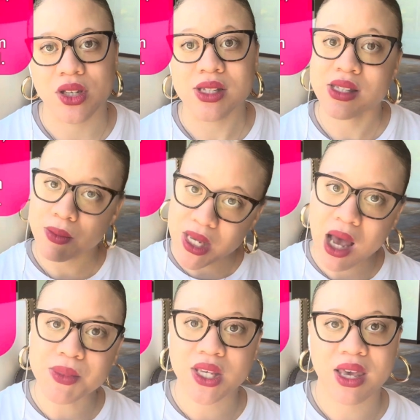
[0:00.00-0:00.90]

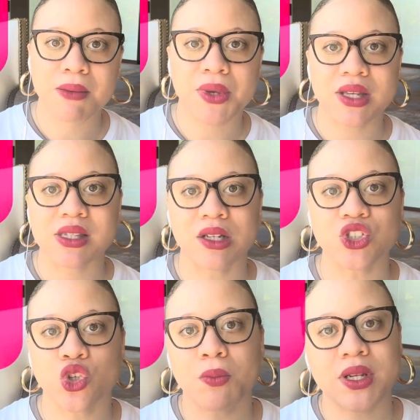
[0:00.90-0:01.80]
Sometimes it can be
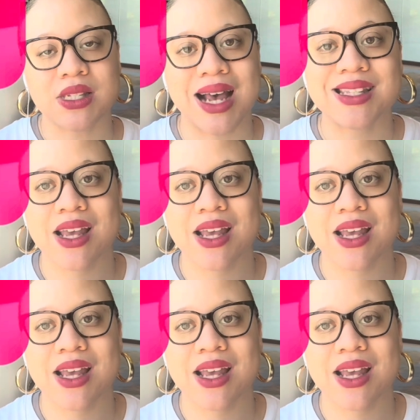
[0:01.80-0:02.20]
intentional, but it's not saying